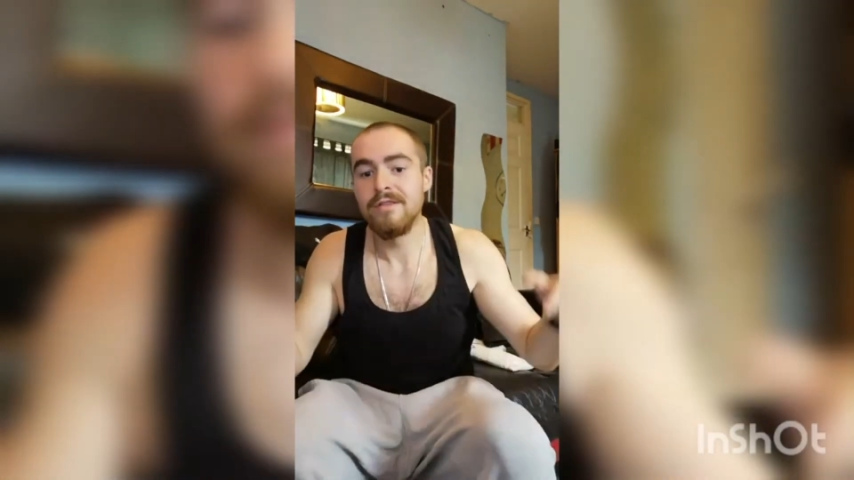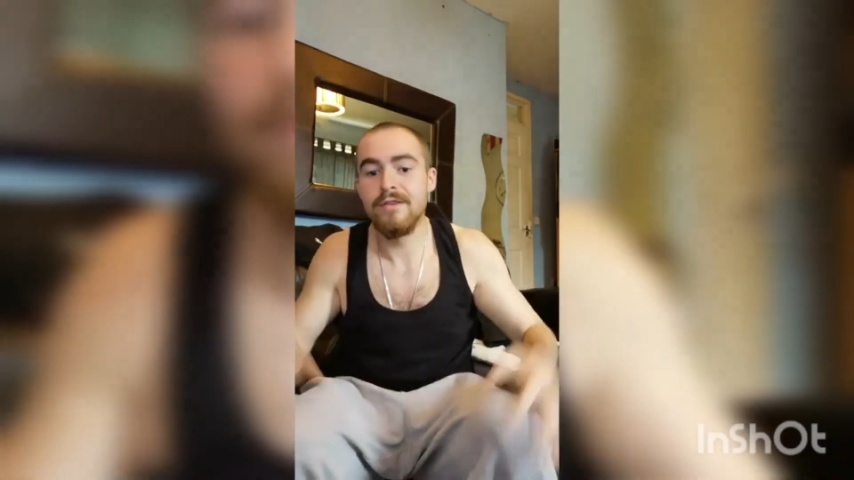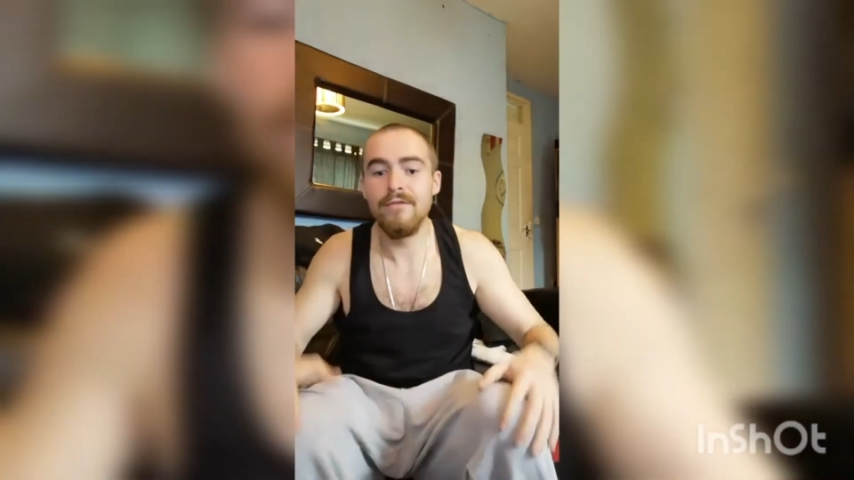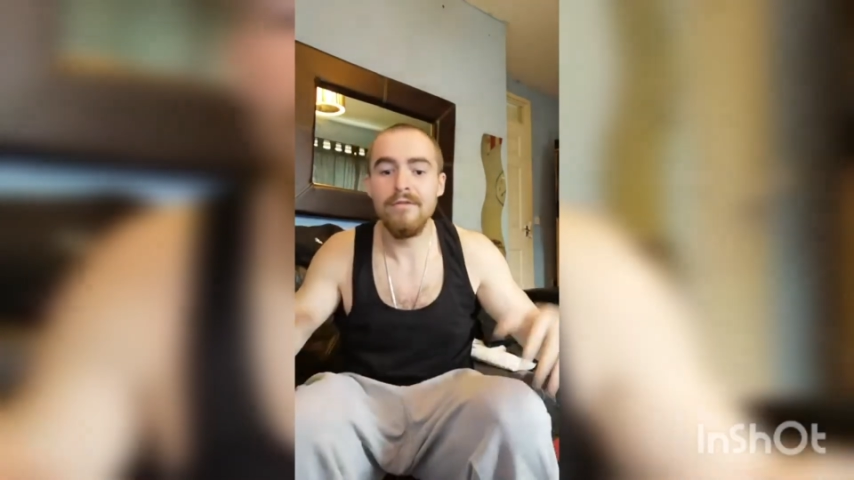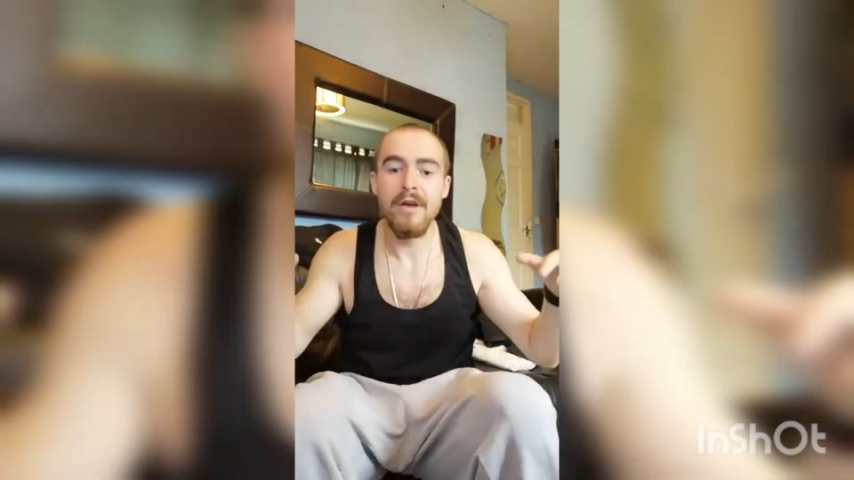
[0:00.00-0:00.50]

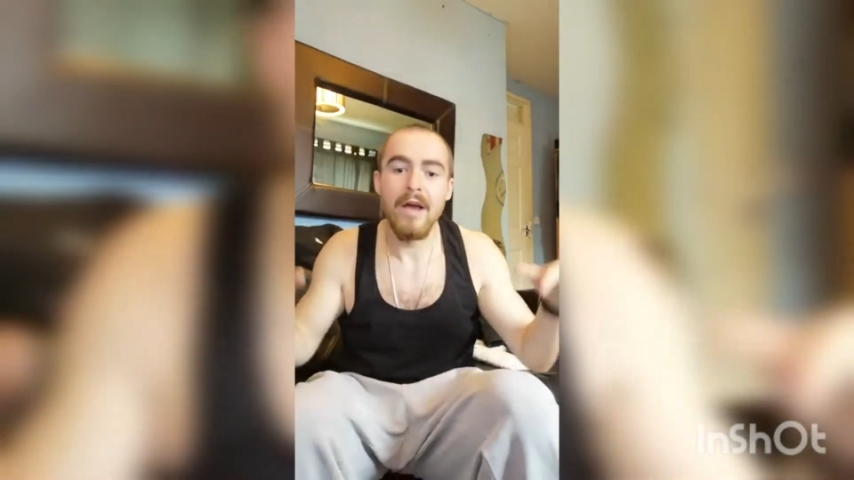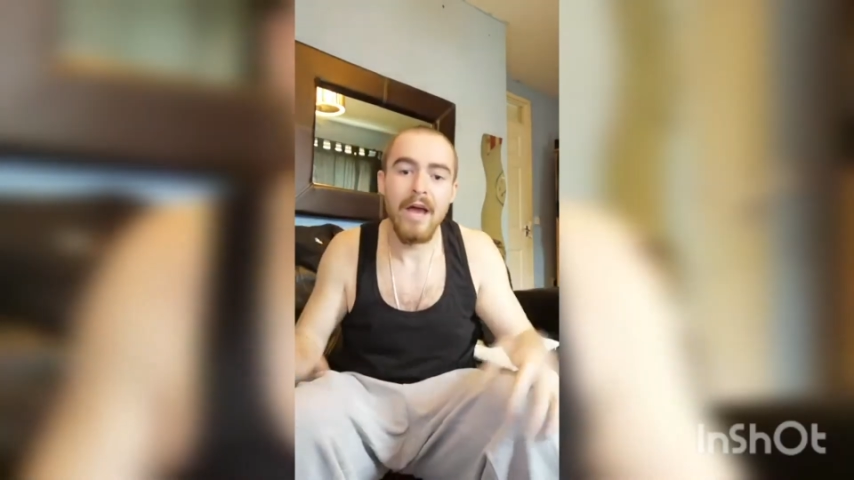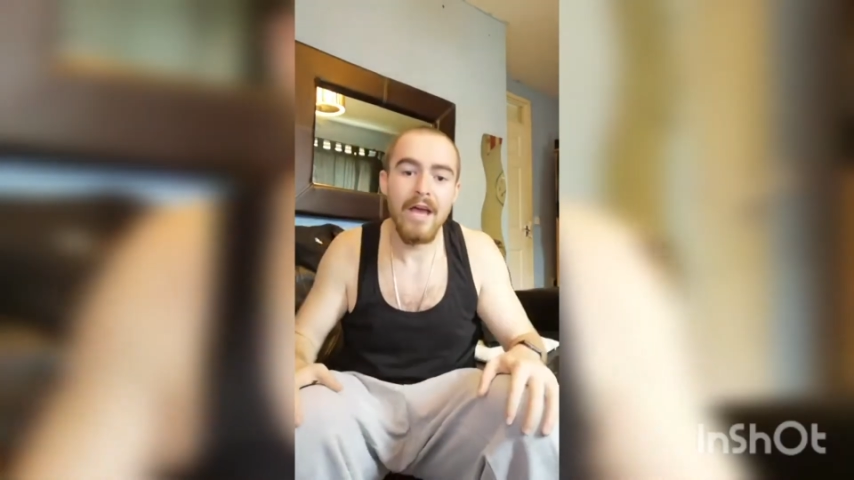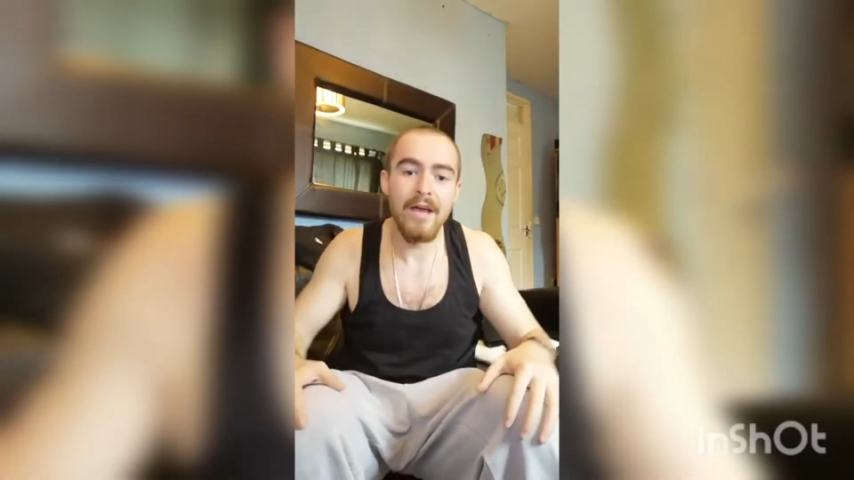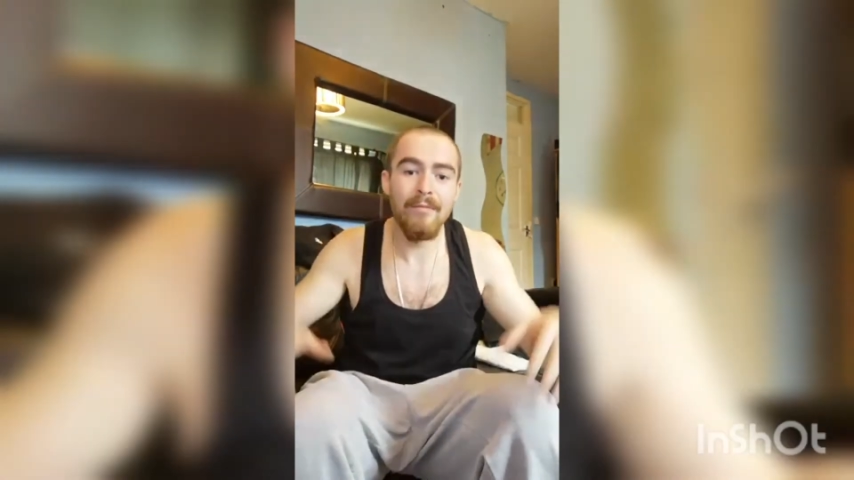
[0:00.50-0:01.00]
two
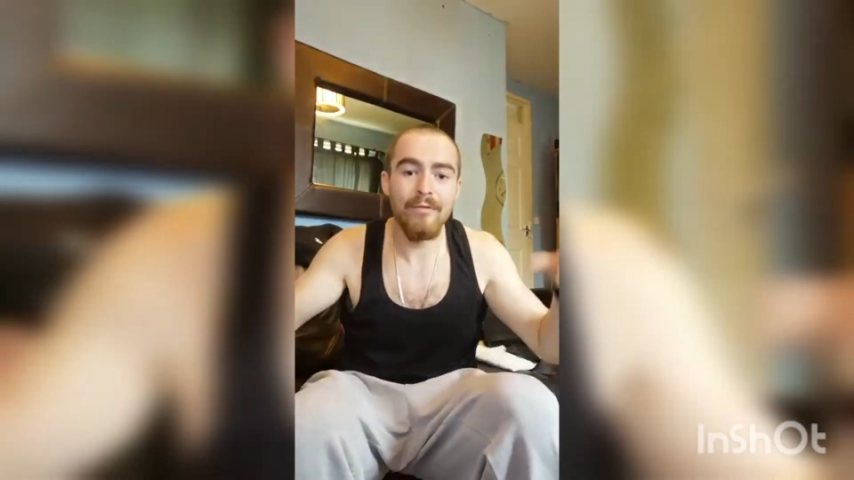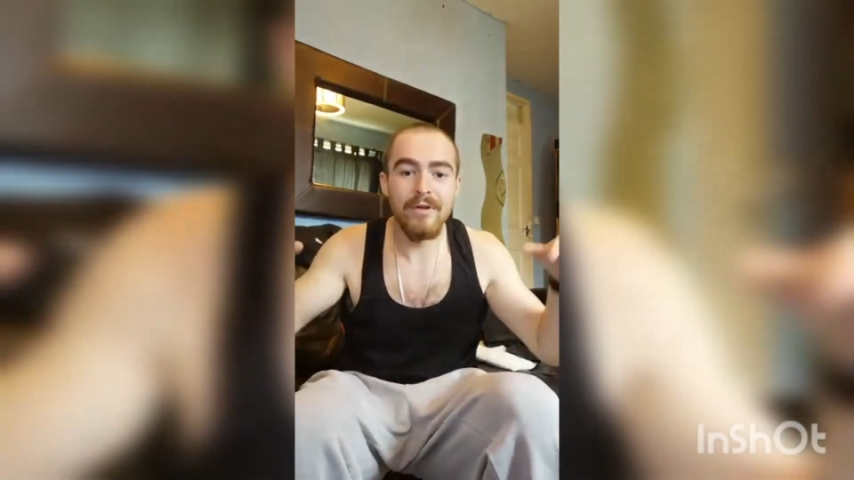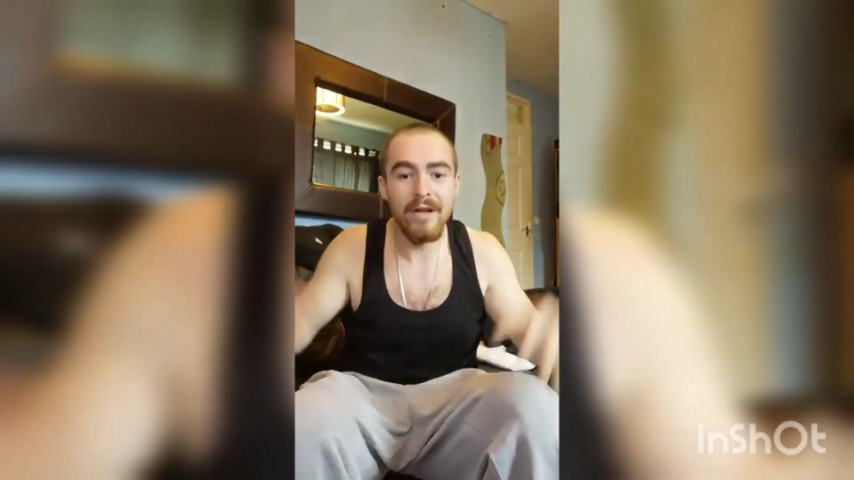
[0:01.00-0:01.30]
able